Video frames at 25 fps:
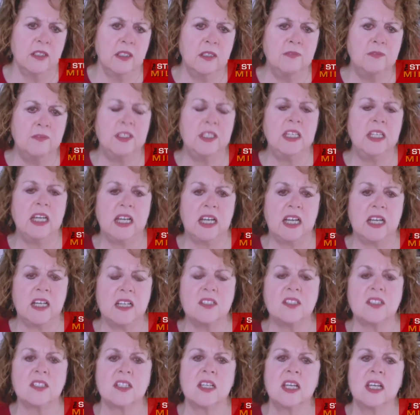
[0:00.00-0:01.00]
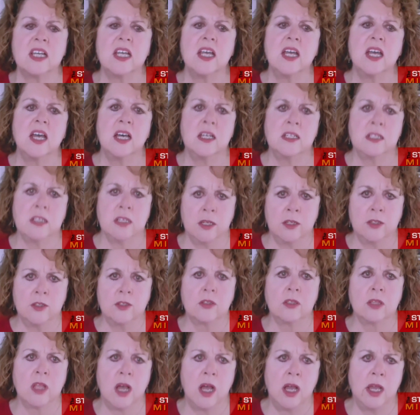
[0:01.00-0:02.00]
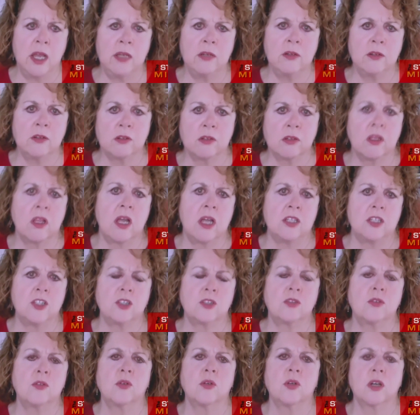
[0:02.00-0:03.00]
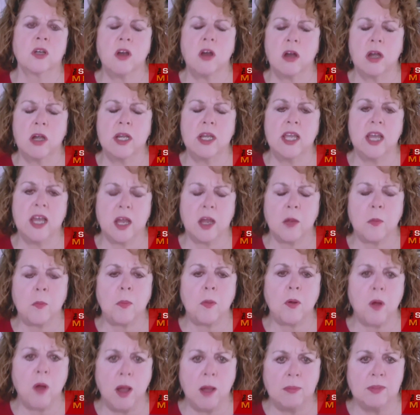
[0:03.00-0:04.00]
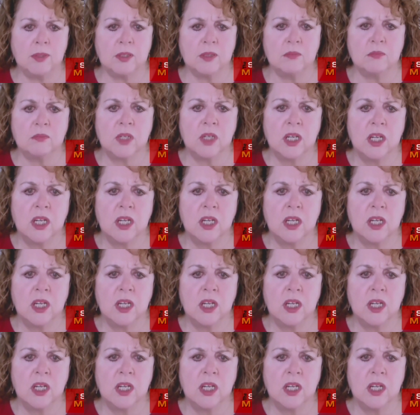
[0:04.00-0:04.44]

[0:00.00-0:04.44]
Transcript: If he has an underlying neurological or cardiac problem